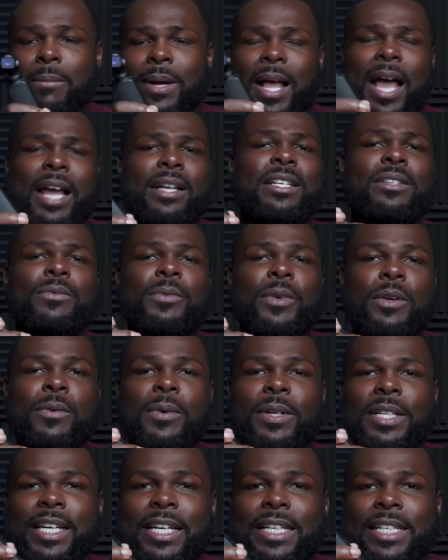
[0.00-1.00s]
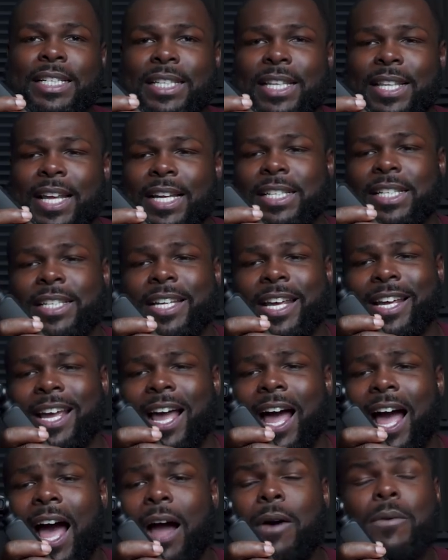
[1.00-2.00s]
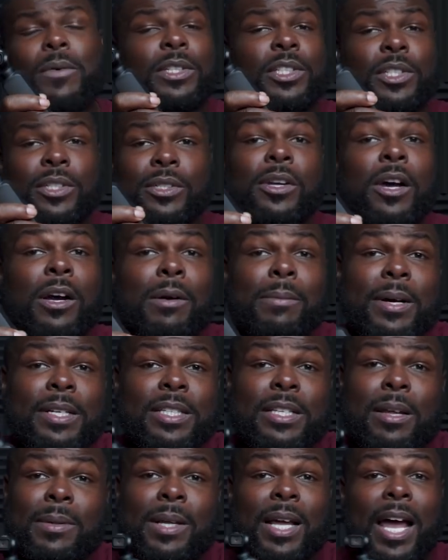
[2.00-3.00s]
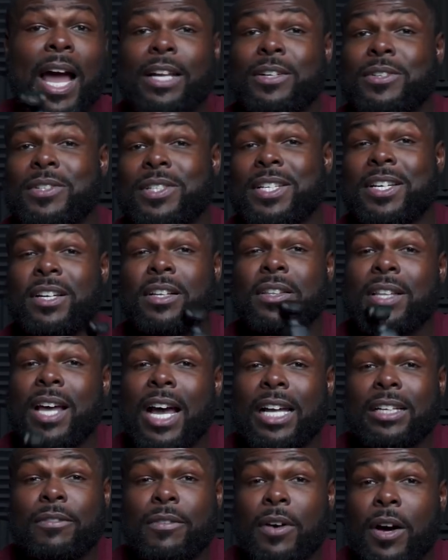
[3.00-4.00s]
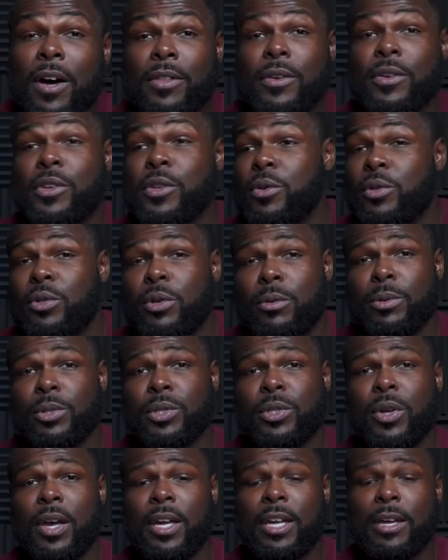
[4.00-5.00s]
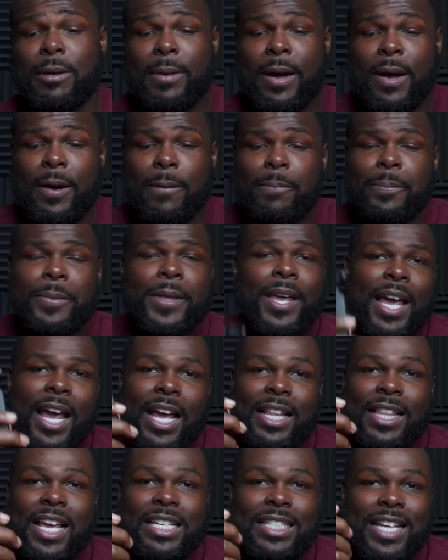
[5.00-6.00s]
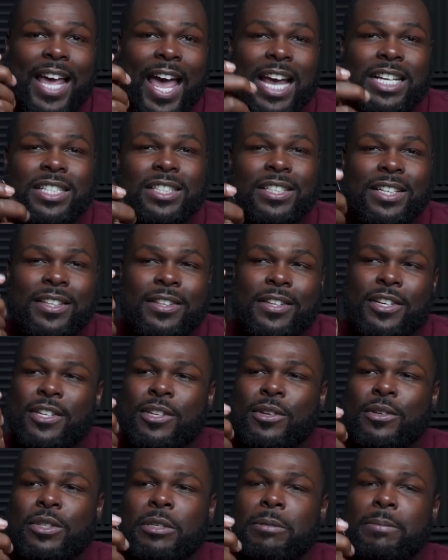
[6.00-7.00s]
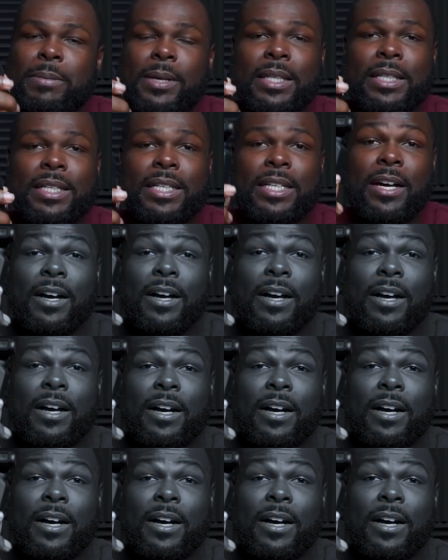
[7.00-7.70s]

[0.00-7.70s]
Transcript: but I didn't really wanna get into that today. I wanted to talk about something I don't see a lot of other YouTubers talking about, and that's actually the usability